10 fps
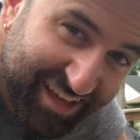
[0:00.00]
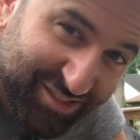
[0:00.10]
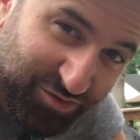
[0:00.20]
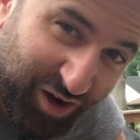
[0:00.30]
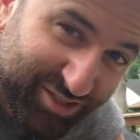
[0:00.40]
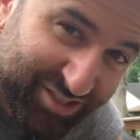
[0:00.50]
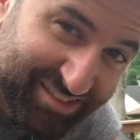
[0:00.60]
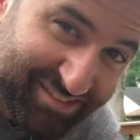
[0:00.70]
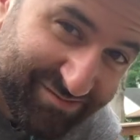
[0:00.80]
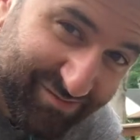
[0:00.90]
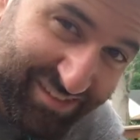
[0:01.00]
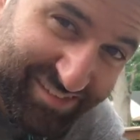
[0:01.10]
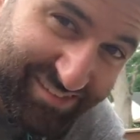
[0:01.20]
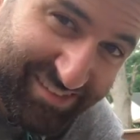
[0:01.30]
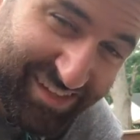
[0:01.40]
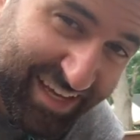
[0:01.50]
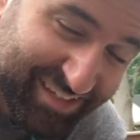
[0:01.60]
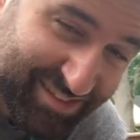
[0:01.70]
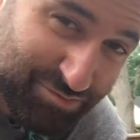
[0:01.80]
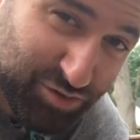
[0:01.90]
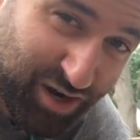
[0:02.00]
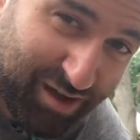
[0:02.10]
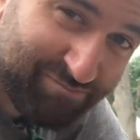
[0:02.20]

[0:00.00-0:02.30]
Thanks for watching. Like and subscribe.